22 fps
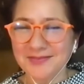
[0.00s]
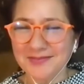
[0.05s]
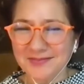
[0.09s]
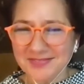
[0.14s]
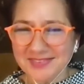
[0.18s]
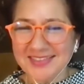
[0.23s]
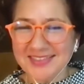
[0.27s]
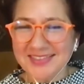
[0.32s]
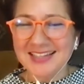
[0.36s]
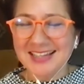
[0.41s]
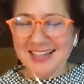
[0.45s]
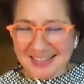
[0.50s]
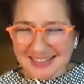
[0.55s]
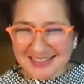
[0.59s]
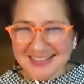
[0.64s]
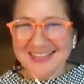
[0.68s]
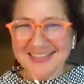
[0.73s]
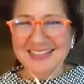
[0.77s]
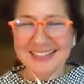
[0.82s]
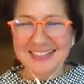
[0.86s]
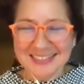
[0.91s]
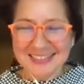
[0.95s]

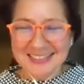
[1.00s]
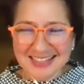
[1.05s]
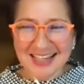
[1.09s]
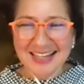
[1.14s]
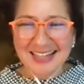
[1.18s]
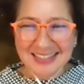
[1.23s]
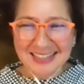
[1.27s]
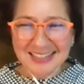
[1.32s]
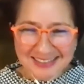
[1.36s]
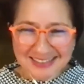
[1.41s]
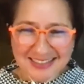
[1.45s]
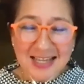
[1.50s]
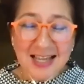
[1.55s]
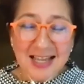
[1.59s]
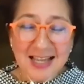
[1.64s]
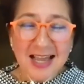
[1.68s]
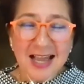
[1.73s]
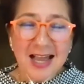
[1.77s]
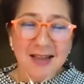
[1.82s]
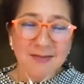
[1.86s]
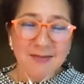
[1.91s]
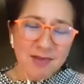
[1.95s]
Yes, exactly.
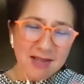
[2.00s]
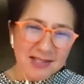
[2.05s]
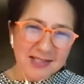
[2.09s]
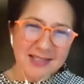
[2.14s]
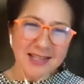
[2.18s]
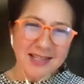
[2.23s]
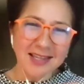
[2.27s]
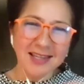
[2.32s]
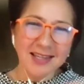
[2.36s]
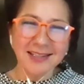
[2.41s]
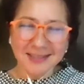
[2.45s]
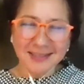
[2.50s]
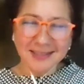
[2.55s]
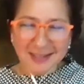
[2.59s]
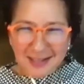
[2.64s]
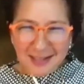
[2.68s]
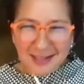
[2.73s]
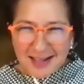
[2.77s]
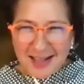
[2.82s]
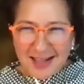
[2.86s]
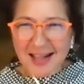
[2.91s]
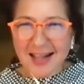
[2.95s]
I must say,
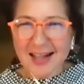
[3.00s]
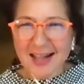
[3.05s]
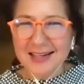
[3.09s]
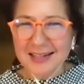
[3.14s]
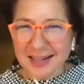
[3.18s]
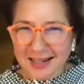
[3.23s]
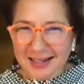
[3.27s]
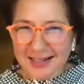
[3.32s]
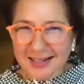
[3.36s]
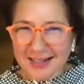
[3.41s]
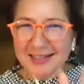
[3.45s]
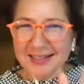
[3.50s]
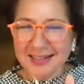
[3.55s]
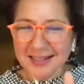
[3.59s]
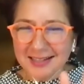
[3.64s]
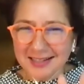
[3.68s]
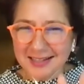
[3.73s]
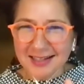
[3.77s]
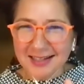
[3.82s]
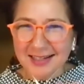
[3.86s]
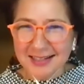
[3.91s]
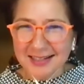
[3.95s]
I
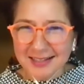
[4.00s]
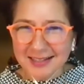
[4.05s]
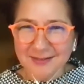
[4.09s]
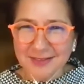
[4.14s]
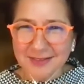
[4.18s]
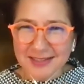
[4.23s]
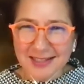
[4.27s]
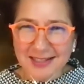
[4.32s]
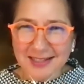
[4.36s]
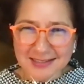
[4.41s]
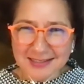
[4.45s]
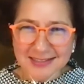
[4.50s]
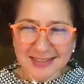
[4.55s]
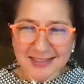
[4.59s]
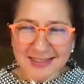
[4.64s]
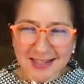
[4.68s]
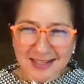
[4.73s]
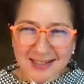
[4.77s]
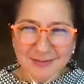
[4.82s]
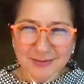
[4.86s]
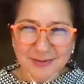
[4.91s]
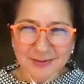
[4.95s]
can relate to
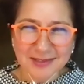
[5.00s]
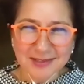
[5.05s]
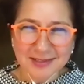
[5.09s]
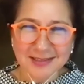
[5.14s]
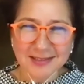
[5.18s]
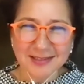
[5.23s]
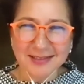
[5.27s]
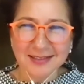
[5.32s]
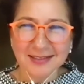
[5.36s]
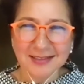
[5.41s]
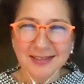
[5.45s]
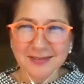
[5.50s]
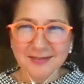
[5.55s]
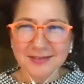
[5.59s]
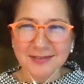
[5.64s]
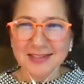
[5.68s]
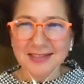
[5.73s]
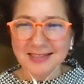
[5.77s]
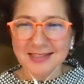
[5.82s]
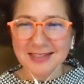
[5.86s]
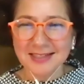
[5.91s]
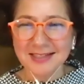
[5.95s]
that with even
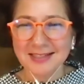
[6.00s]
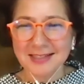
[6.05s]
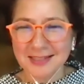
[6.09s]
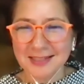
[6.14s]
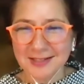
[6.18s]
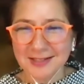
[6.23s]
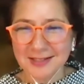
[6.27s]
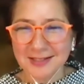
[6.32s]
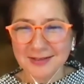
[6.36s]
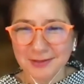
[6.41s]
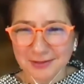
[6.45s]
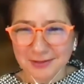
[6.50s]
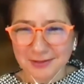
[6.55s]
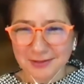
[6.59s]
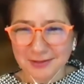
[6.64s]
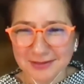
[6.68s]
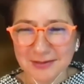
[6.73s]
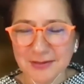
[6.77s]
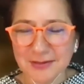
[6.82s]
a 6-year-old.